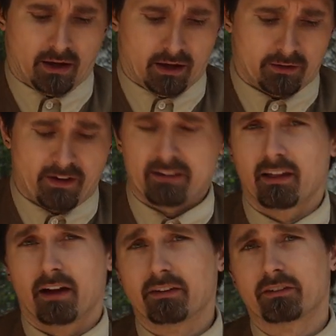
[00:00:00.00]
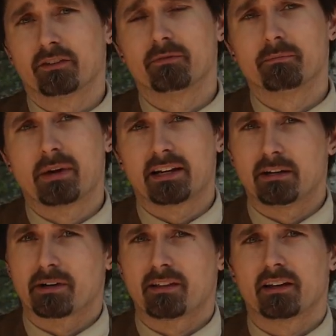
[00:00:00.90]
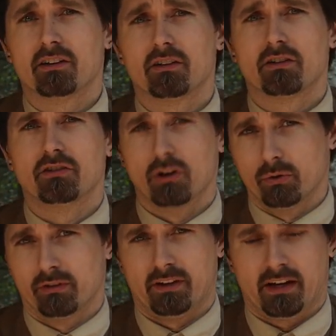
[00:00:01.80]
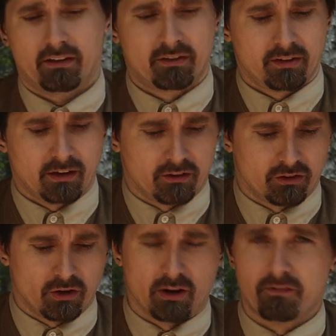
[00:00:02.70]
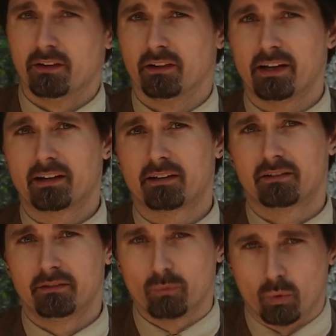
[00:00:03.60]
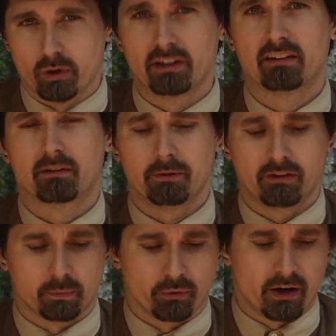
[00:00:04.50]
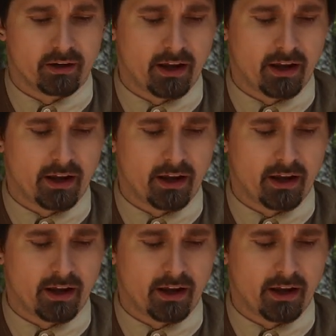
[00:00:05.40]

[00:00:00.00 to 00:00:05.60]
In fact, I've never even met anybody that knows of Nick's, and so I feel like word needs to be spread.